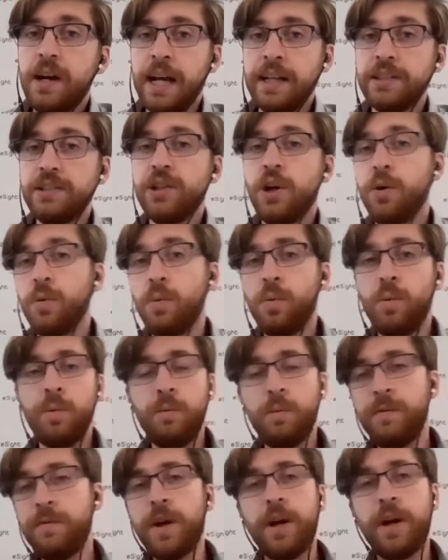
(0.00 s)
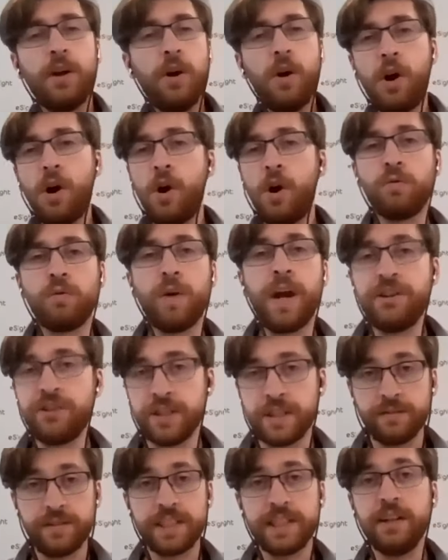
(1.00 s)
And so we've got all
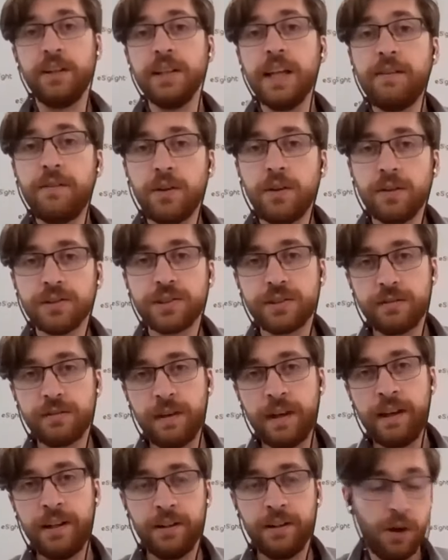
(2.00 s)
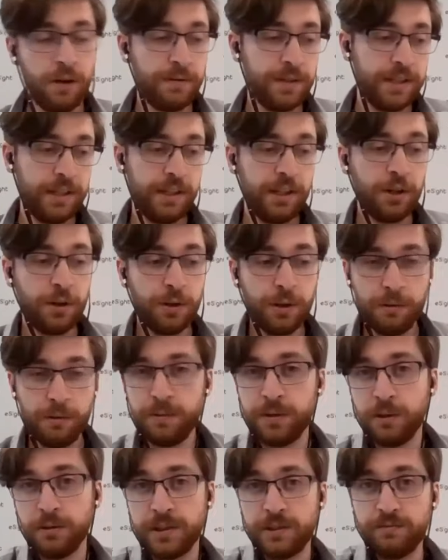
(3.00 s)
ranges of skill levels, and obviously
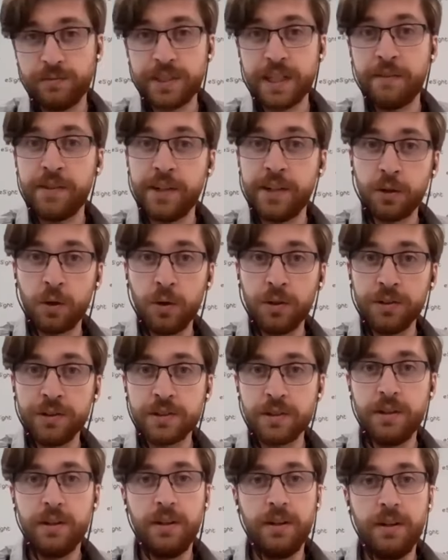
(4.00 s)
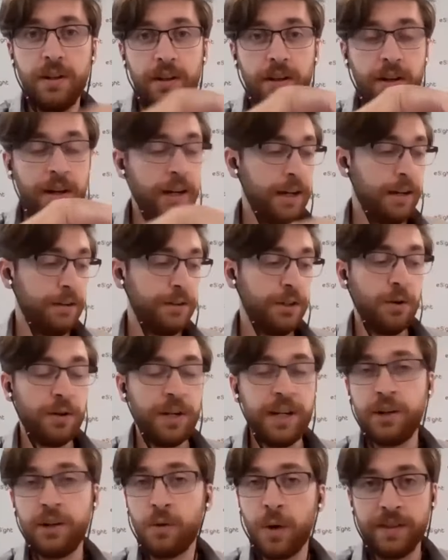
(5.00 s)
those 7-year-olds
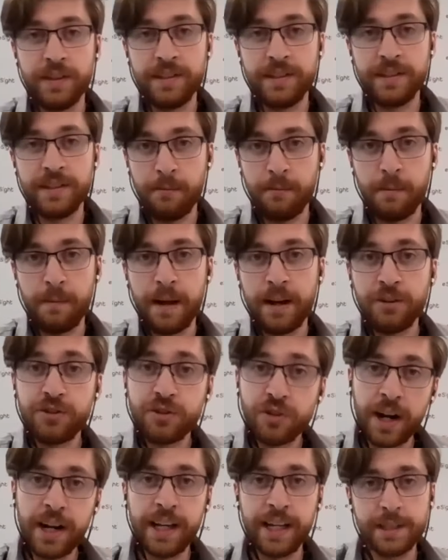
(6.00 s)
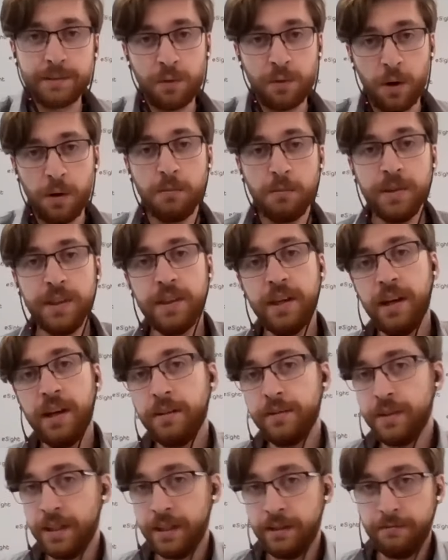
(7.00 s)
don't need quite the same amount of training as probably
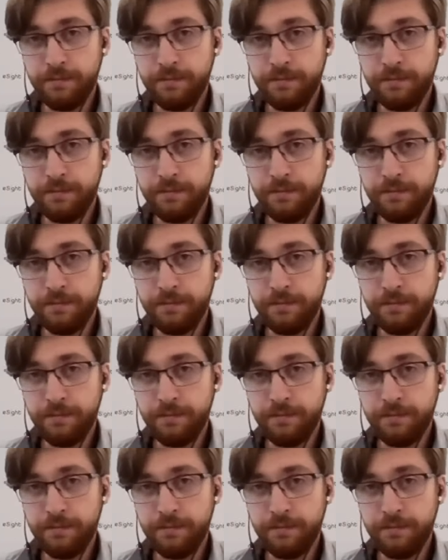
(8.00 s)
the